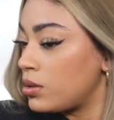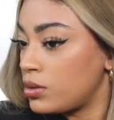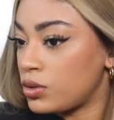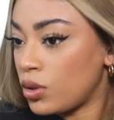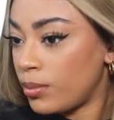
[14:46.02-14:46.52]

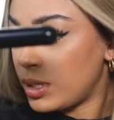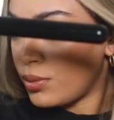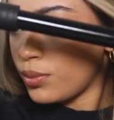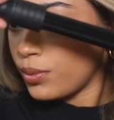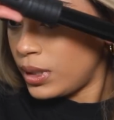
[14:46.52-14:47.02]
So I'm
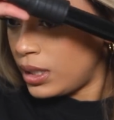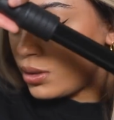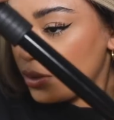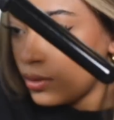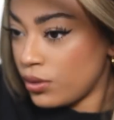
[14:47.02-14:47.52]
gonna
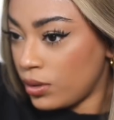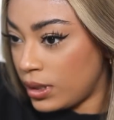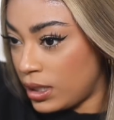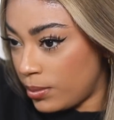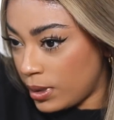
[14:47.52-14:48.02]

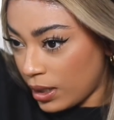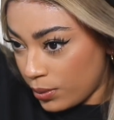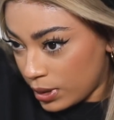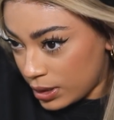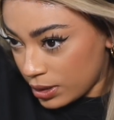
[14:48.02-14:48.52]
re-curl it, but I
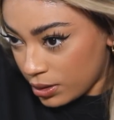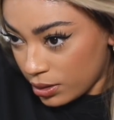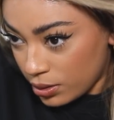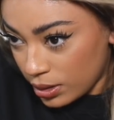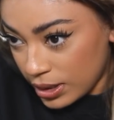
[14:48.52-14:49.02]
want it to
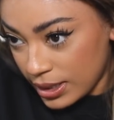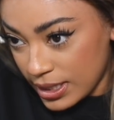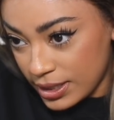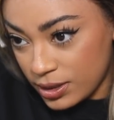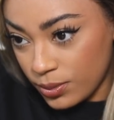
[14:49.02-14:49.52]
curl
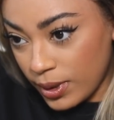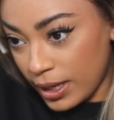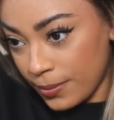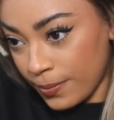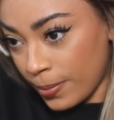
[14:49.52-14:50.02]
this
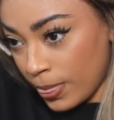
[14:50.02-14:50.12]
way.